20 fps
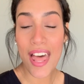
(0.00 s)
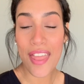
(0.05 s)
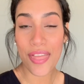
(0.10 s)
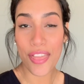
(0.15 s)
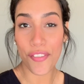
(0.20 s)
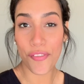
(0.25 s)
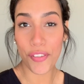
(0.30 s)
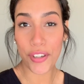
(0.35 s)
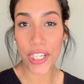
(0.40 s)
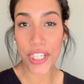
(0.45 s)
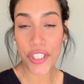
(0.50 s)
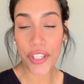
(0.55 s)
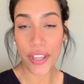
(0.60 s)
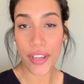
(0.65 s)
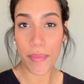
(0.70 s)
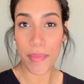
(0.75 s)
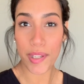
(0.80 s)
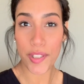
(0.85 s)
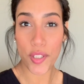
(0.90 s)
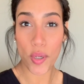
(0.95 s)
The footage that
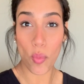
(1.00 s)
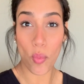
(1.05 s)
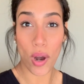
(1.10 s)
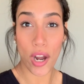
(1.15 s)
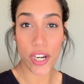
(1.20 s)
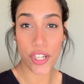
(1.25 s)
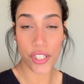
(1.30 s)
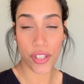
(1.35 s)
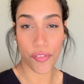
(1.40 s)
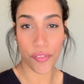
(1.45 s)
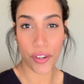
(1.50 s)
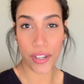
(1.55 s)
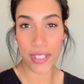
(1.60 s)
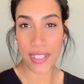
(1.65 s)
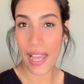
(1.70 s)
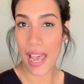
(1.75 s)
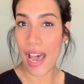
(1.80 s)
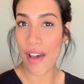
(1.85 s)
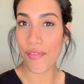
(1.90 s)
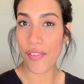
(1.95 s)
you're about to watch, the first
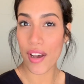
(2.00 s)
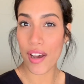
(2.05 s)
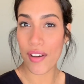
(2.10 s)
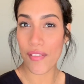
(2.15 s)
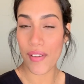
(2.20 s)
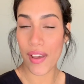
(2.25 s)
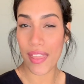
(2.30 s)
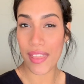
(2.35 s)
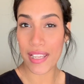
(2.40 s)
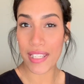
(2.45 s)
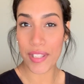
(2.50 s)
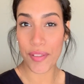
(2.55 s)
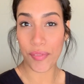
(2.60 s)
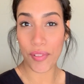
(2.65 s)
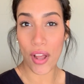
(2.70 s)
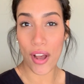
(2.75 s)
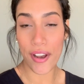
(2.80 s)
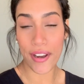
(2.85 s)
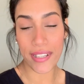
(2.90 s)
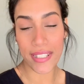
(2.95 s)
half of this
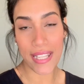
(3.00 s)
vlog,